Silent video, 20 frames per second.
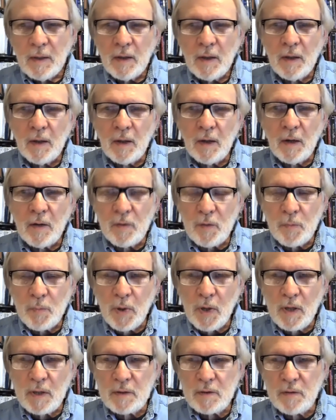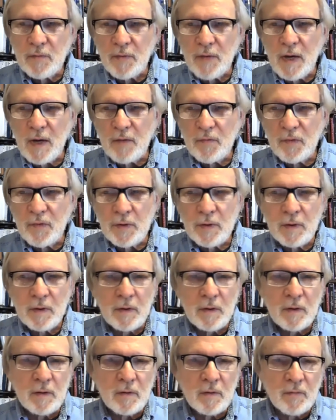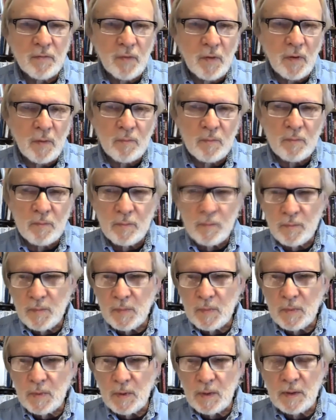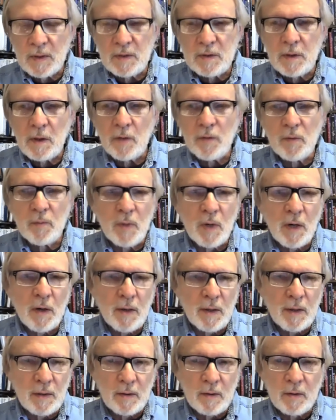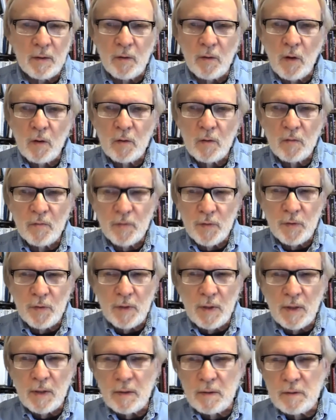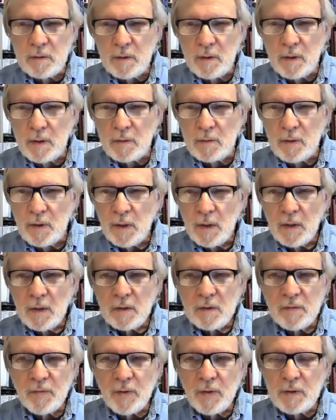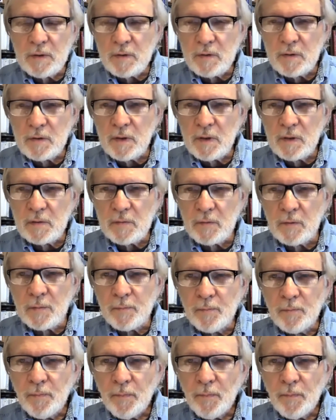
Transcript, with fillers: uh, other parts of Africa and from uh, South America and all over the United States. It's very successful.